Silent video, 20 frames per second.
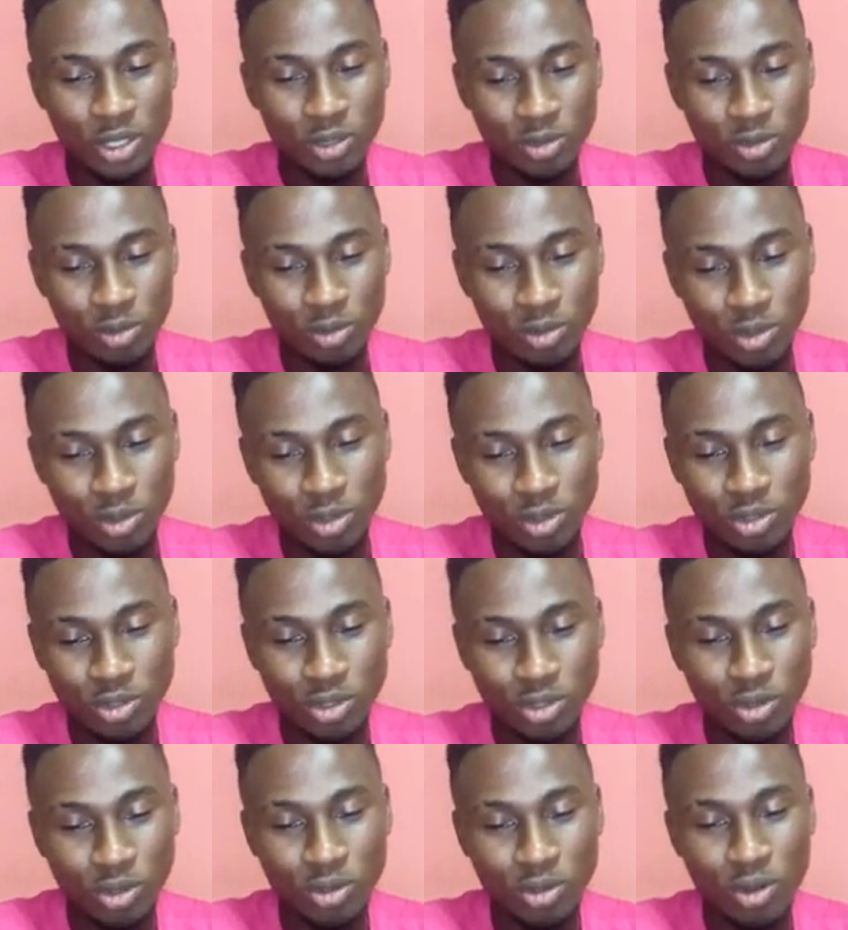Choose
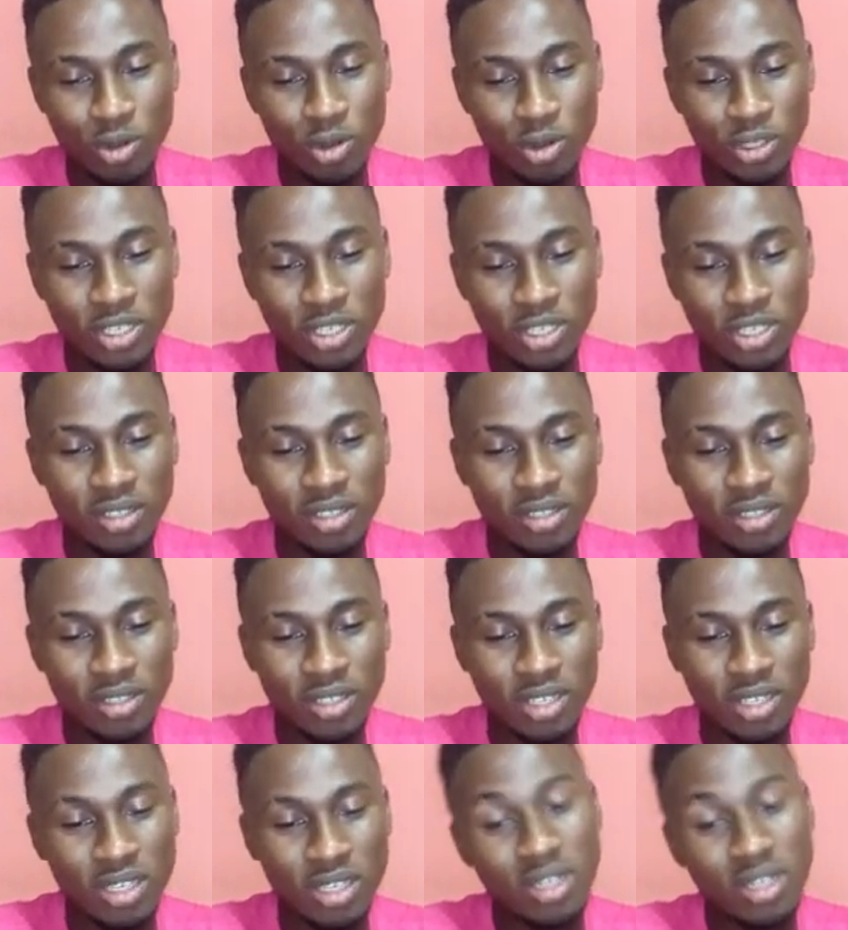your color there,
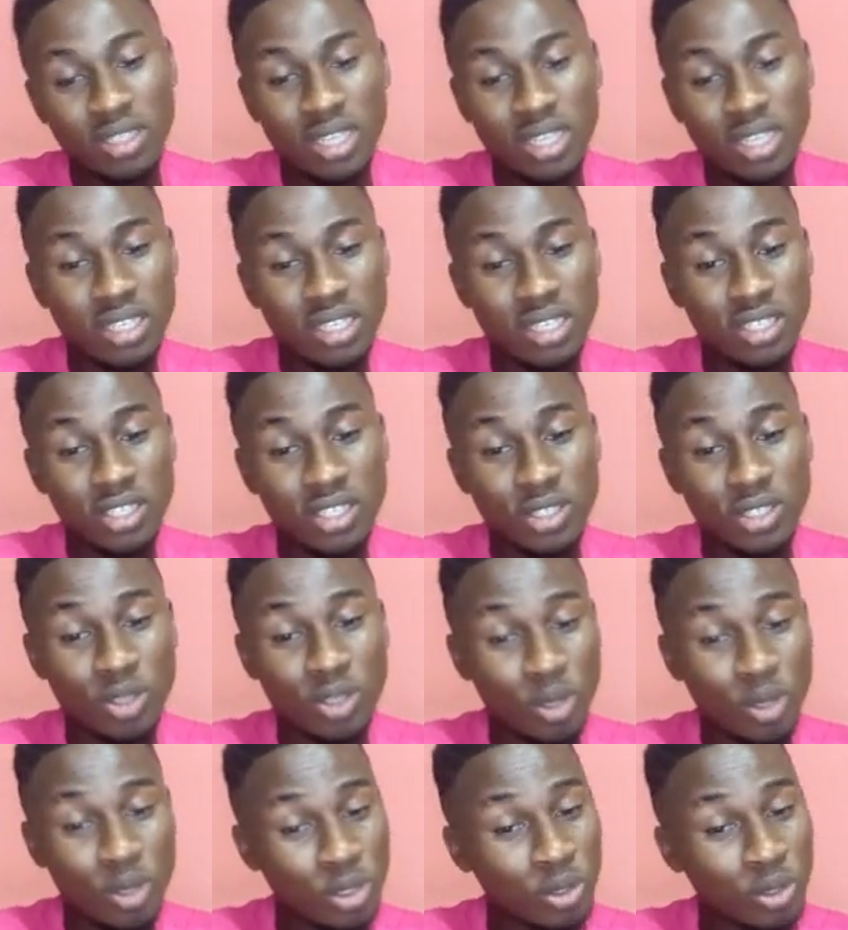and this is
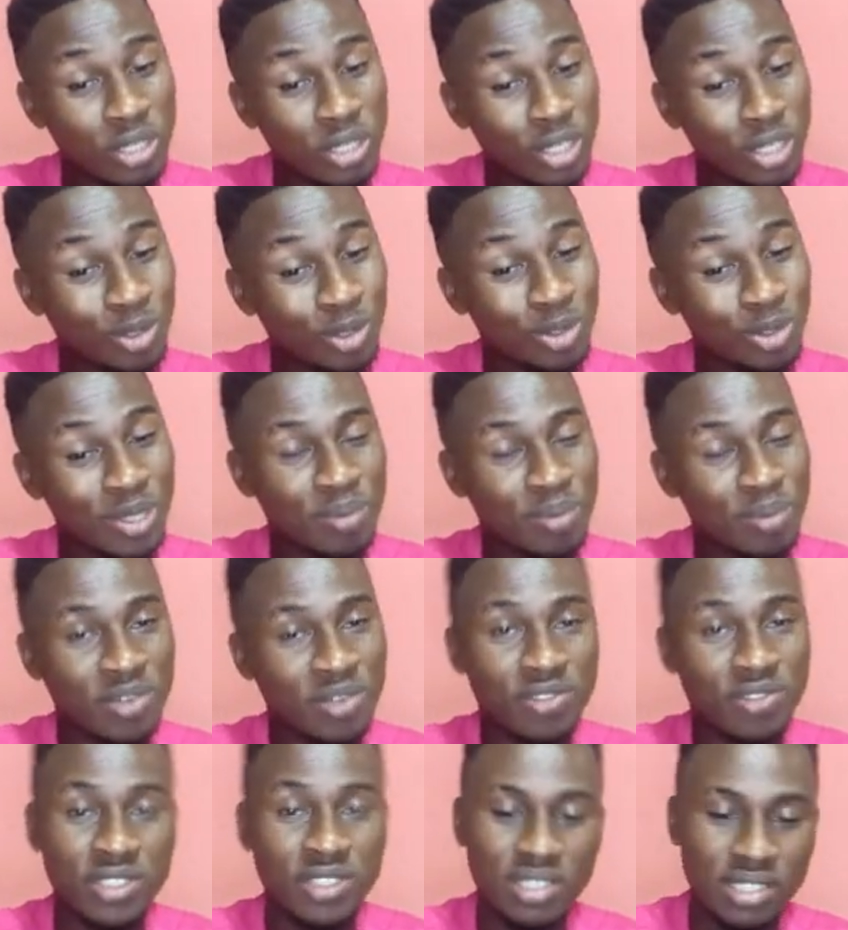also down to user
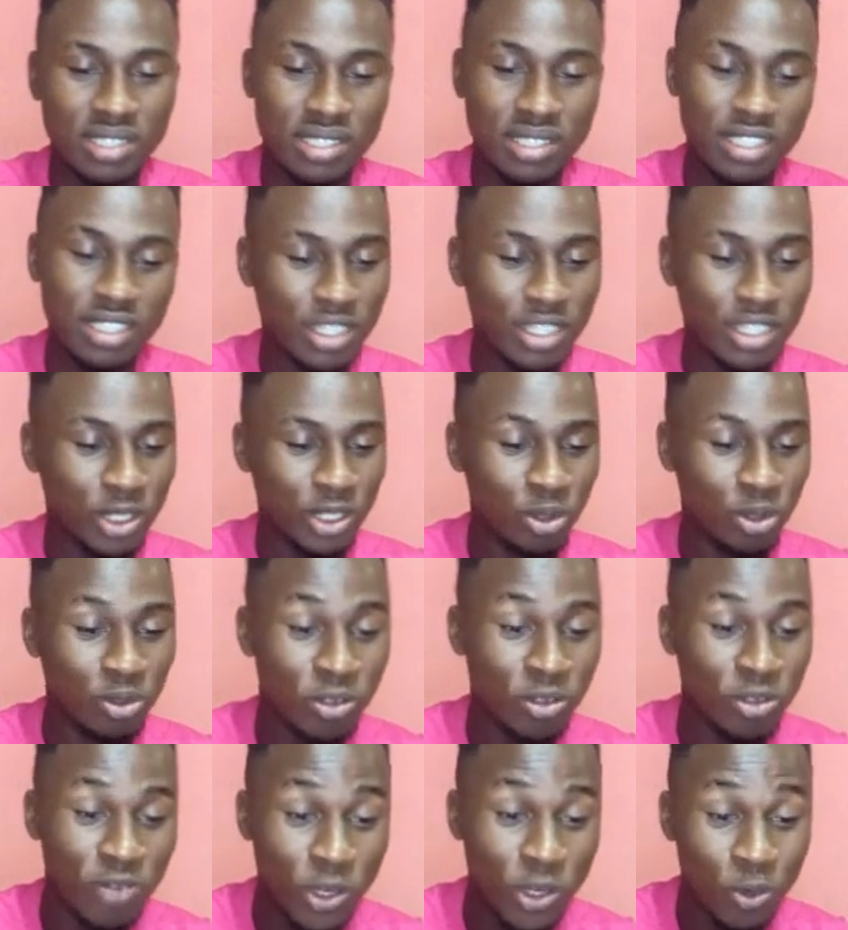preference. Choose
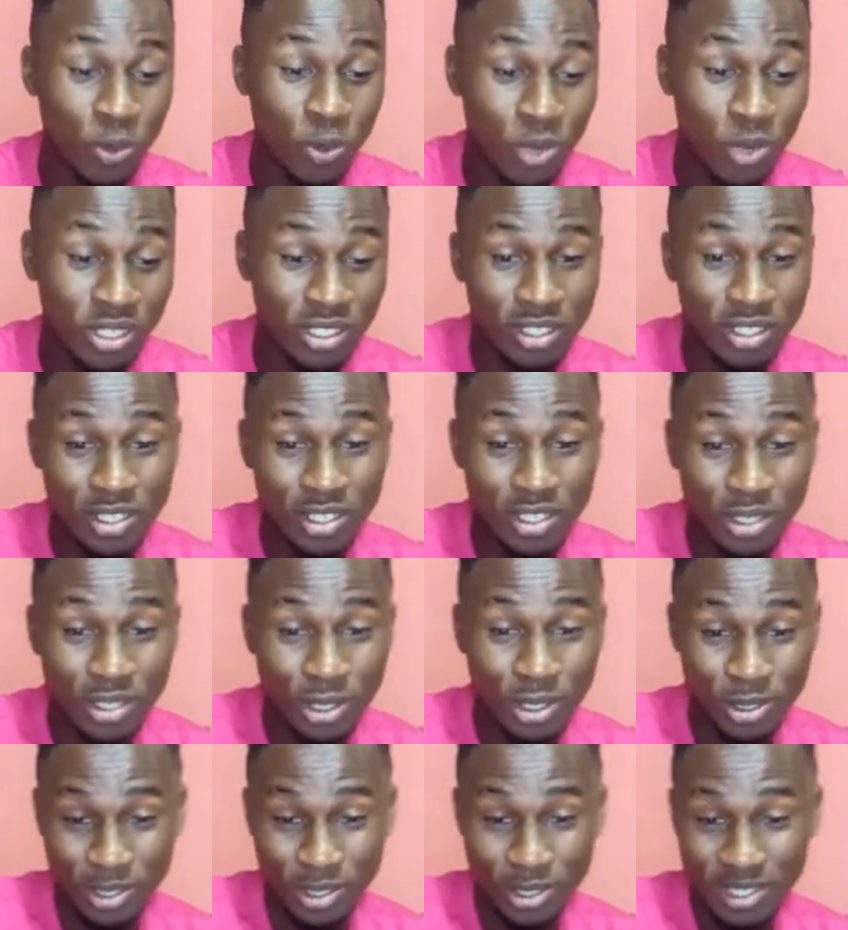whatever you want in these
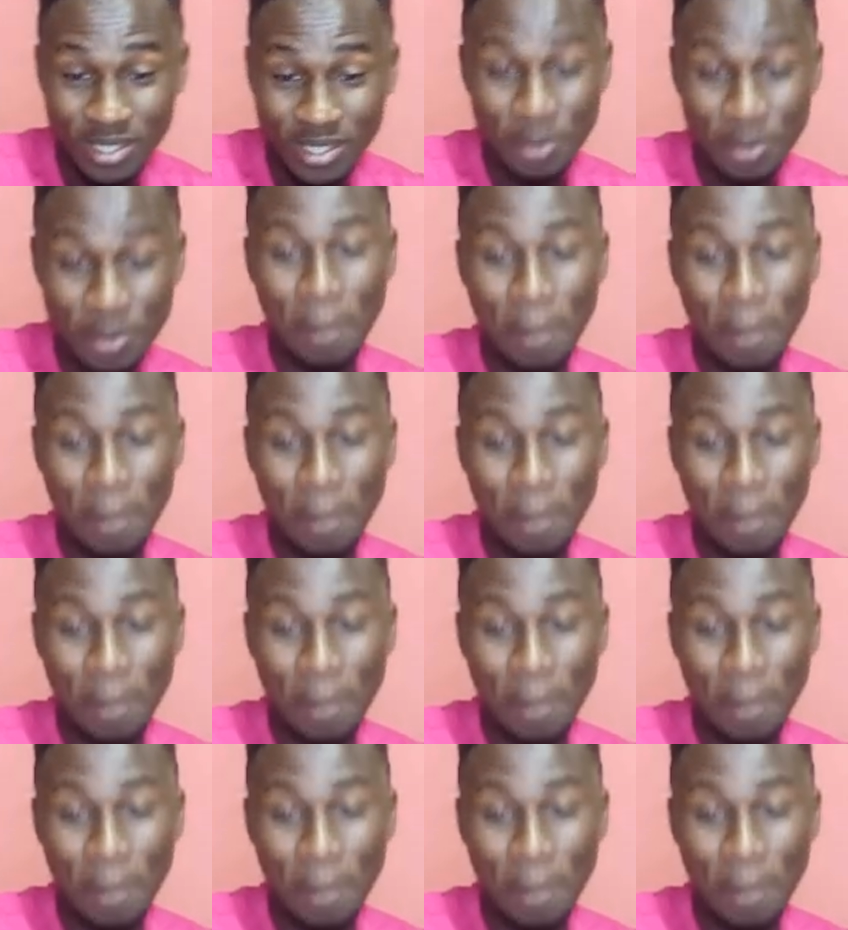settings.